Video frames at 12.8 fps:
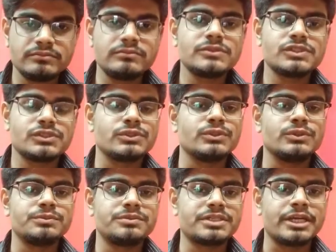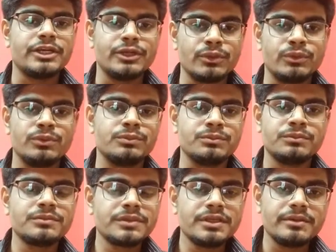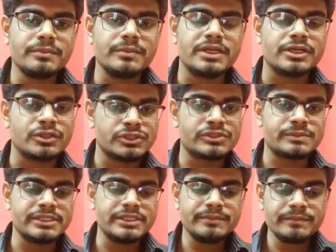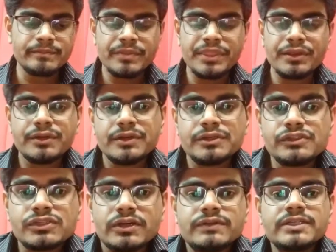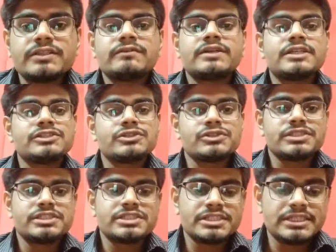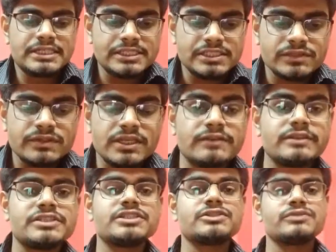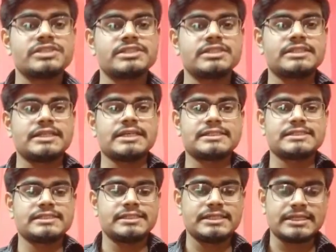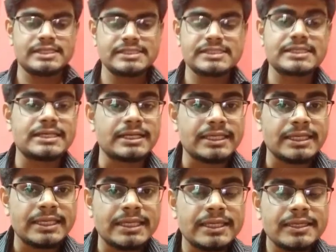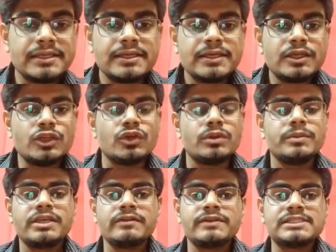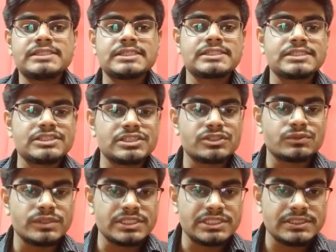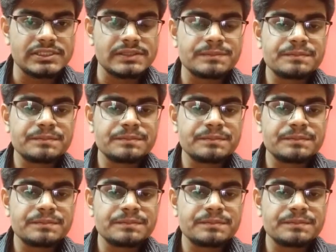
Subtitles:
so try to build a good speed. So after the word association test, we have the situation reaction test. Again, you will be given 60 situations.